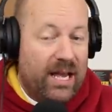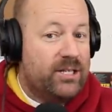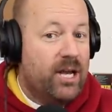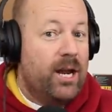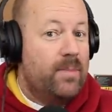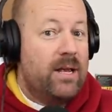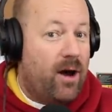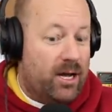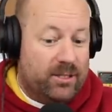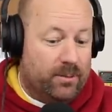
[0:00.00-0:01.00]
it's going to be
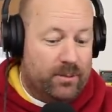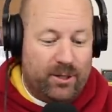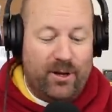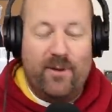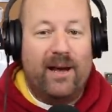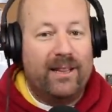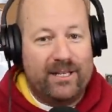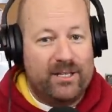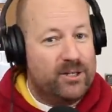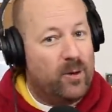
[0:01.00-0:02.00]
awesome. So anyway,
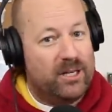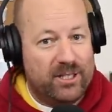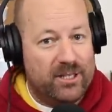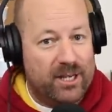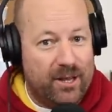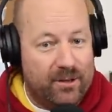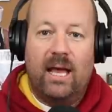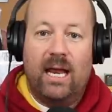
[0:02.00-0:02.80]
let's just watch this together.